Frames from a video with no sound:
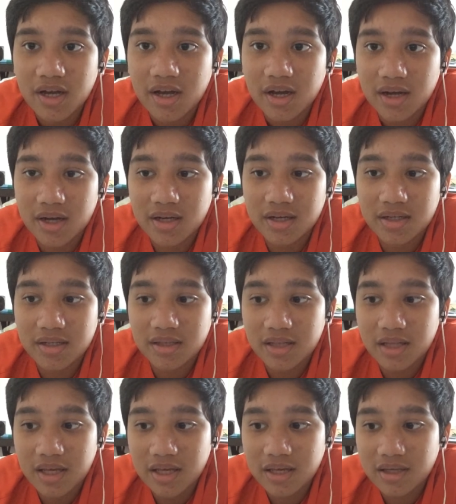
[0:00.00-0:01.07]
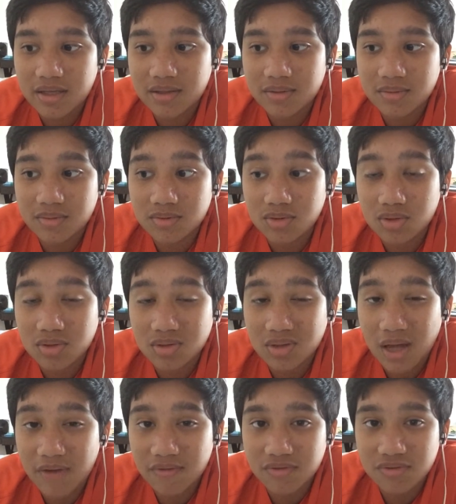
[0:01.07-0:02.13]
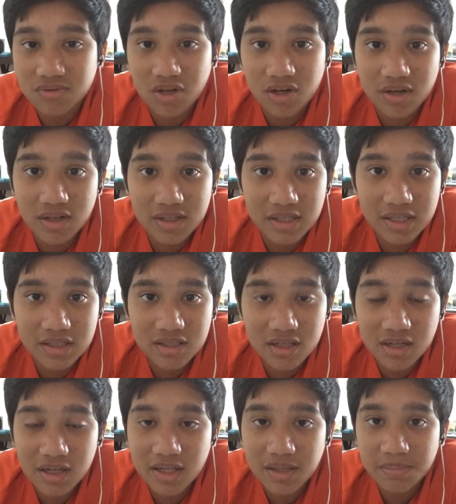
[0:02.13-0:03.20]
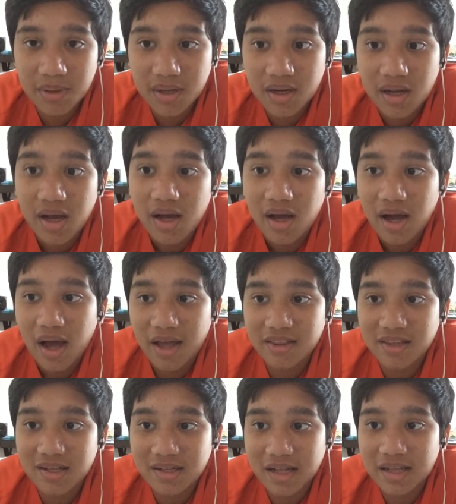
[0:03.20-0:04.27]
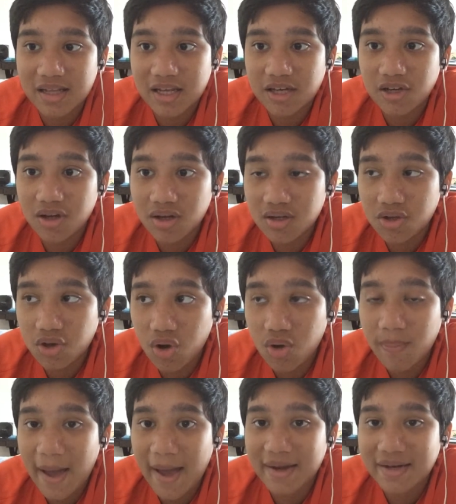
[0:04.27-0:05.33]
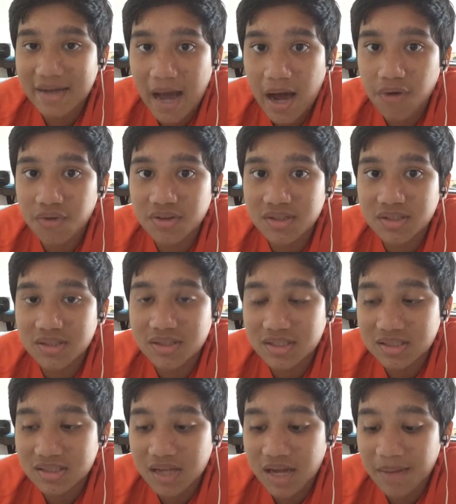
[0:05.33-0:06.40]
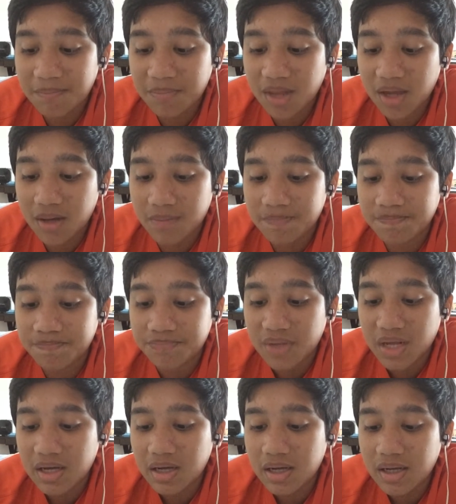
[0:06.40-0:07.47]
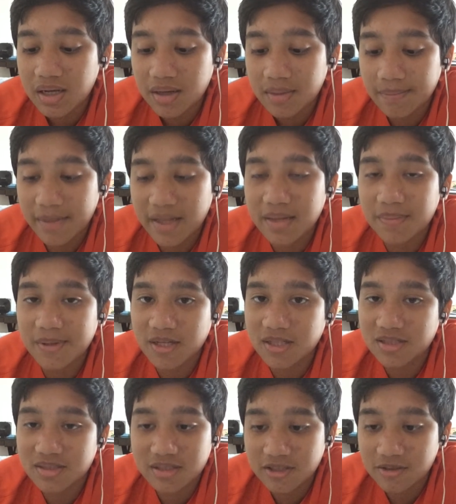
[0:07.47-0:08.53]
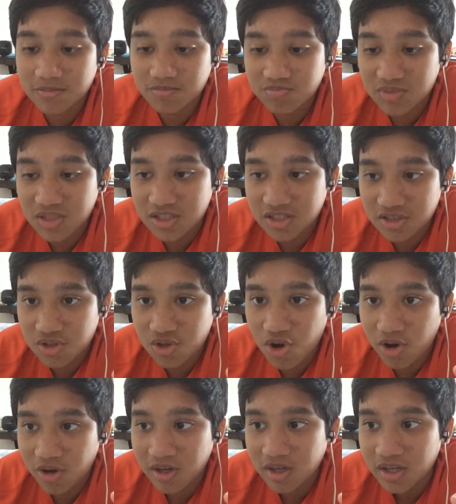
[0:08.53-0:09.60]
They have started decently, but I think that they could go back down this time, mainly because they're just not